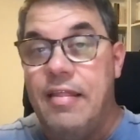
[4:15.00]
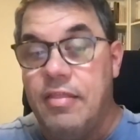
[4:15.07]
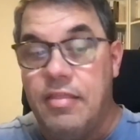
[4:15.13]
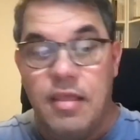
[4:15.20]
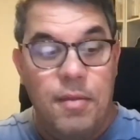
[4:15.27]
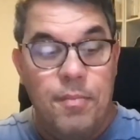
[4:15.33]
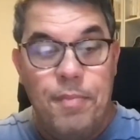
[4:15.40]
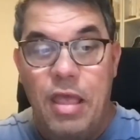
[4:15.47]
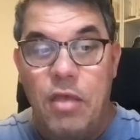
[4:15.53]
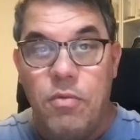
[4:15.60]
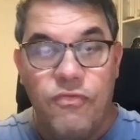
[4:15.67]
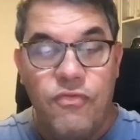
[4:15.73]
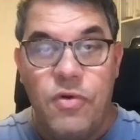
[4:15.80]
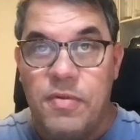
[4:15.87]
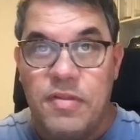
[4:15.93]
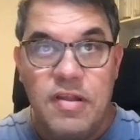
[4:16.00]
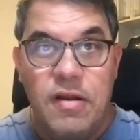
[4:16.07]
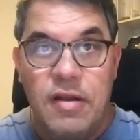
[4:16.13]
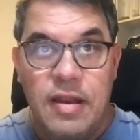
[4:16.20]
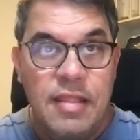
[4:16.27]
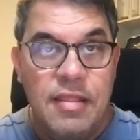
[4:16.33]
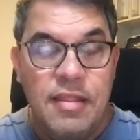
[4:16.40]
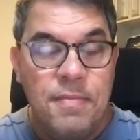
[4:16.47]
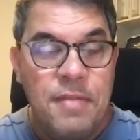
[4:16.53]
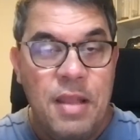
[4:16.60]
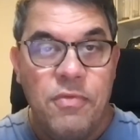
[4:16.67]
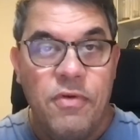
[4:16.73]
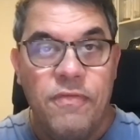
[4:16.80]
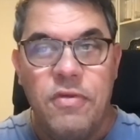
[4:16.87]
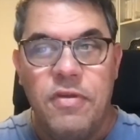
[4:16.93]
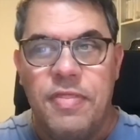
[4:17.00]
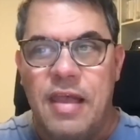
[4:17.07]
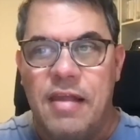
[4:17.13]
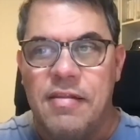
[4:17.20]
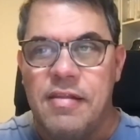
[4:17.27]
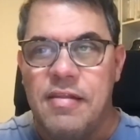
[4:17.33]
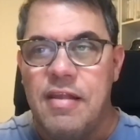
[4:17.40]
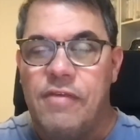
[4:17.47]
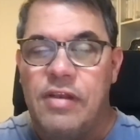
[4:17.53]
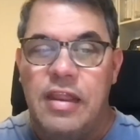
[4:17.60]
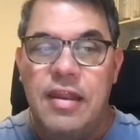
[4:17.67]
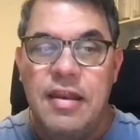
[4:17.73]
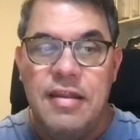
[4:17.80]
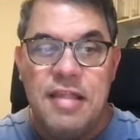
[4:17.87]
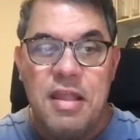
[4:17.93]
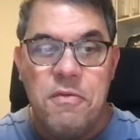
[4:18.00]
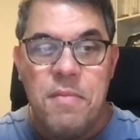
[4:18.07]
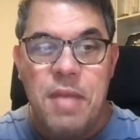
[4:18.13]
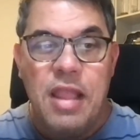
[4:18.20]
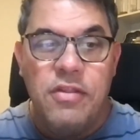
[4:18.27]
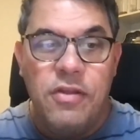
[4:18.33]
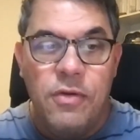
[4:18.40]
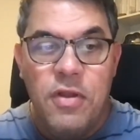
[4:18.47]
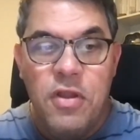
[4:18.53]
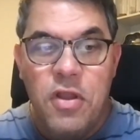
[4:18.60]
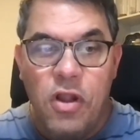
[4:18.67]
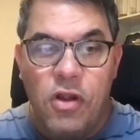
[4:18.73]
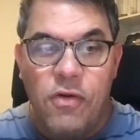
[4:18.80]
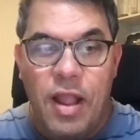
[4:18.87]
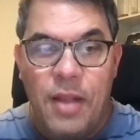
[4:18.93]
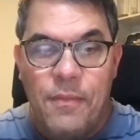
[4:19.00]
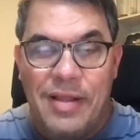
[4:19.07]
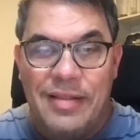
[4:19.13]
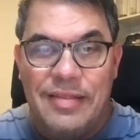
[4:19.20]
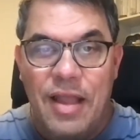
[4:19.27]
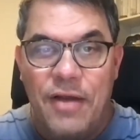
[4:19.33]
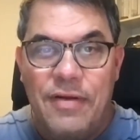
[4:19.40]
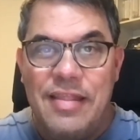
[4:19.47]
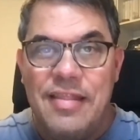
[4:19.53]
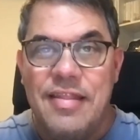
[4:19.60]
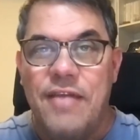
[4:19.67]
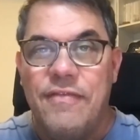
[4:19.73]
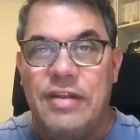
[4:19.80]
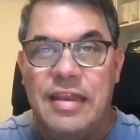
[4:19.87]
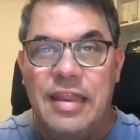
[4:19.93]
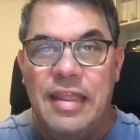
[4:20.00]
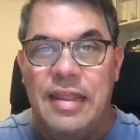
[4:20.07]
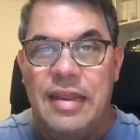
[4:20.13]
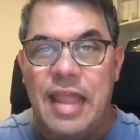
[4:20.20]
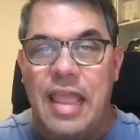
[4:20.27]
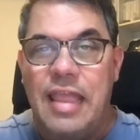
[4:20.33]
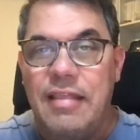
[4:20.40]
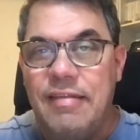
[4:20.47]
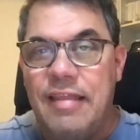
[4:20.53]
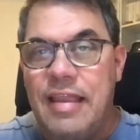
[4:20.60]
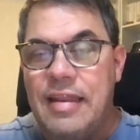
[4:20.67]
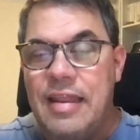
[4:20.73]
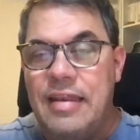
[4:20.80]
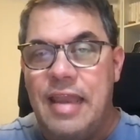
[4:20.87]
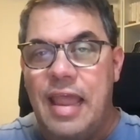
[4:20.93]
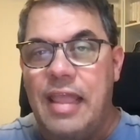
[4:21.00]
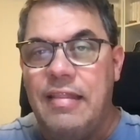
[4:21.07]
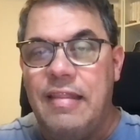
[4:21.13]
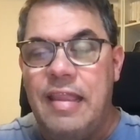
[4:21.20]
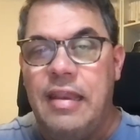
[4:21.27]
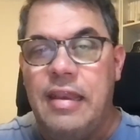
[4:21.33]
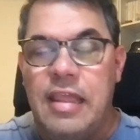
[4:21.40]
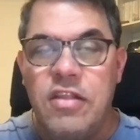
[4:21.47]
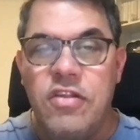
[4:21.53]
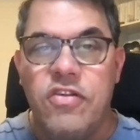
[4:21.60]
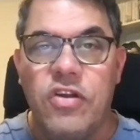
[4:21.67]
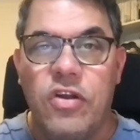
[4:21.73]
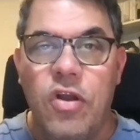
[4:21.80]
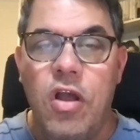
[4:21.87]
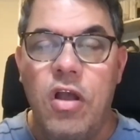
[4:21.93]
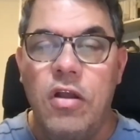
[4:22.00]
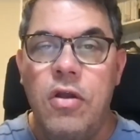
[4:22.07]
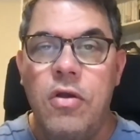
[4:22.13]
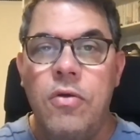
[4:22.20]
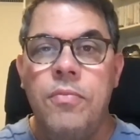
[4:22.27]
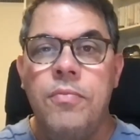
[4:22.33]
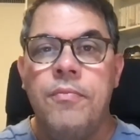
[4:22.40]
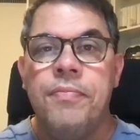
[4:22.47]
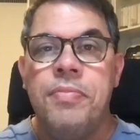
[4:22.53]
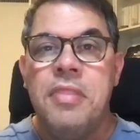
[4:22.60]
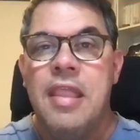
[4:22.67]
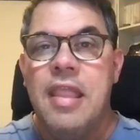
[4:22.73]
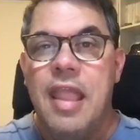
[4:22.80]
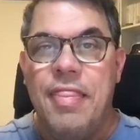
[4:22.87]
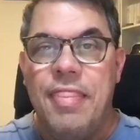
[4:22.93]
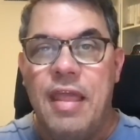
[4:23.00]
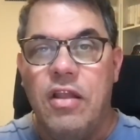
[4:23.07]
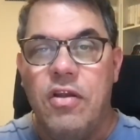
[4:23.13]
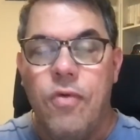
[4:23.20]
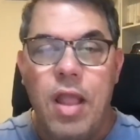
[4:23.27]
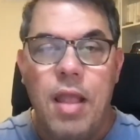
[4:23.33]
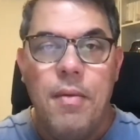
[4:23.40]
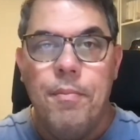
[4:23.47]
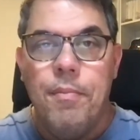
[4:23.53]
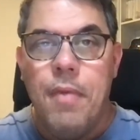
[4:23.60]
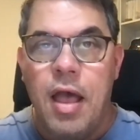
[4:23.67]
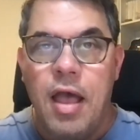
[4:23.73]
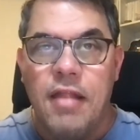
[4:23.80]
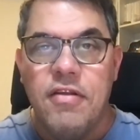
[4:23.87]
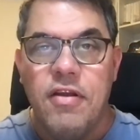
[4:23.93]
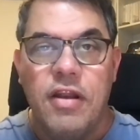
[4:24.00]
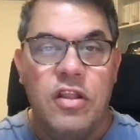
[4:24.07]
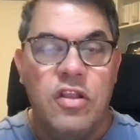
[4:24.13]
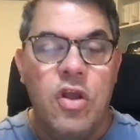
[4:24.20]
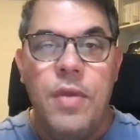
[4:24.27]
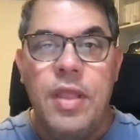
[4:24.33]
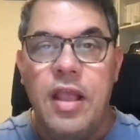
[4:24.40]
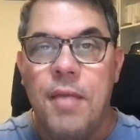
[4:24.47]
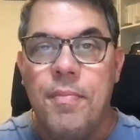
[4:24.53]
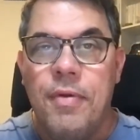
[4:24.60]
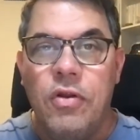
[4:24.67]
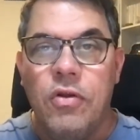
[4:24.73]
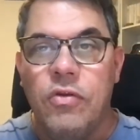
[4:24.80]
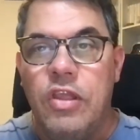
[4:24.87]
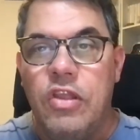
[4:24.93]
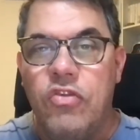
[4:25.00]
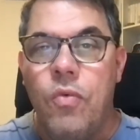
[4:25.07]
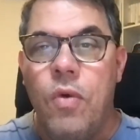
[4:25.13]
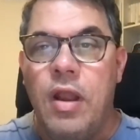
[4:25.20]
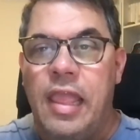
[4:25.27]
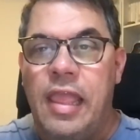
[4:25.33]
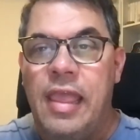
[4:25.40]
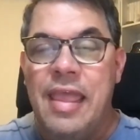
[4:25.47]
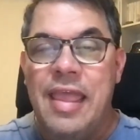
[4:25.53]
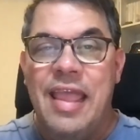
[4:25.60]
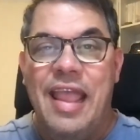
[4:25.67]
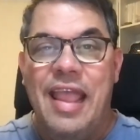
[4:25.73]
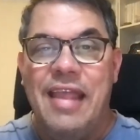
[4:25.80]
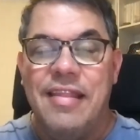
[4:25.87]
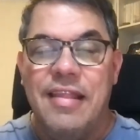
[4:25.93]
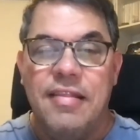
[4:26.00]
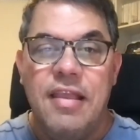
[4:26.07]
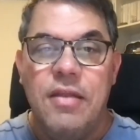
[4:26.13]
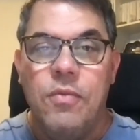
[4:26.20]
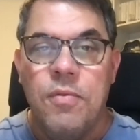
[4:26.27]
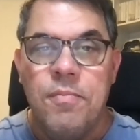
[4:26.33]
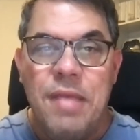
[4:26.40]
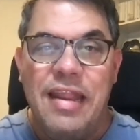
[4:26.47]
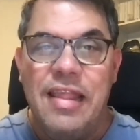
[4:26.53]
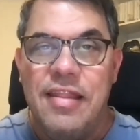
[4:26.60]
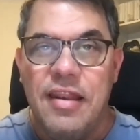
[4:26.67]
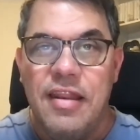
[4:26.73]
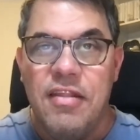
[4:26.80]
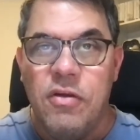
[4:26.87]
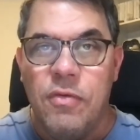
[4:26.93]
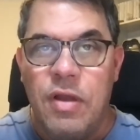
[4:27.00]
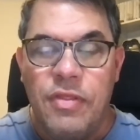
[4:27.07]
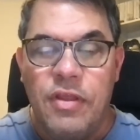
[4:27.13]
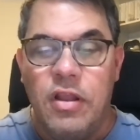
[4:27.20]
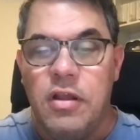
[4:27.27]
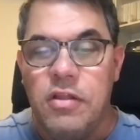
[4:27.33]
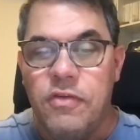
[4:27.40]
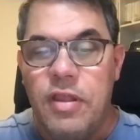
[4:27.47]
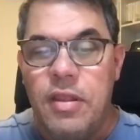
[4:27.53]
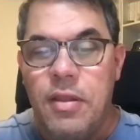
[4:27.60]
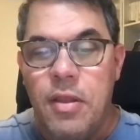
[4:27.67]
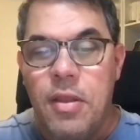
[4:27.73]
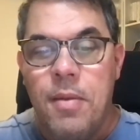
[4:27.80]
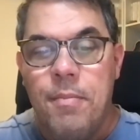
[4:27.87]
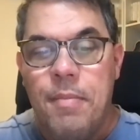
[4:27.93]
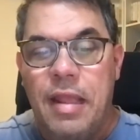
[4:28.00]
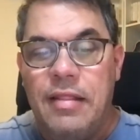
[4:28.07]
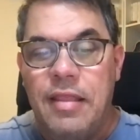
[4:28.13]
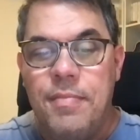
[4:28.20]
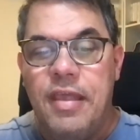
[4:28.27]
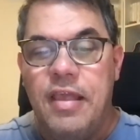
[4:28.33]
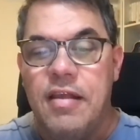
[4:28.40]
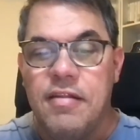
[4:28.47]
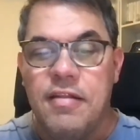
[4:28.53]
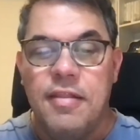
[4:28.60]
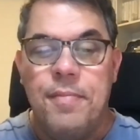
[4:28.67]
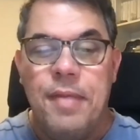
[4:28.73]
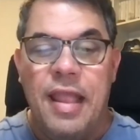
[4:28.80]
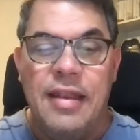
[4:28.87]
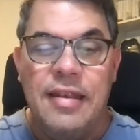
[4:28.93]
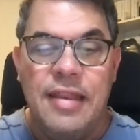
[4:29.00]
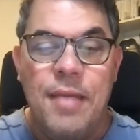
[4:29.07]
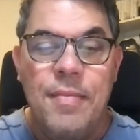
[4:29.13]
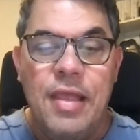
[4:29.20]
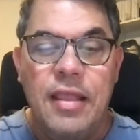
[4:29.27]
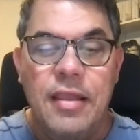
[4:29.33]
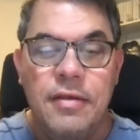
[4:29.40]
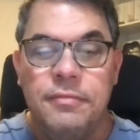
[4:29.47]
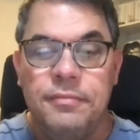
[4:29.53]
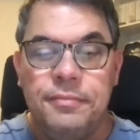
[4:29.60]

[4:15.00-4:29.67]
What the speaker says: the bail reform started in September of 2017. As I remind you, crime went down in 17, 18, and 19 in Chicago, and then started going up in early 20, as it did with many cities around the country, mainly because of the pandemic.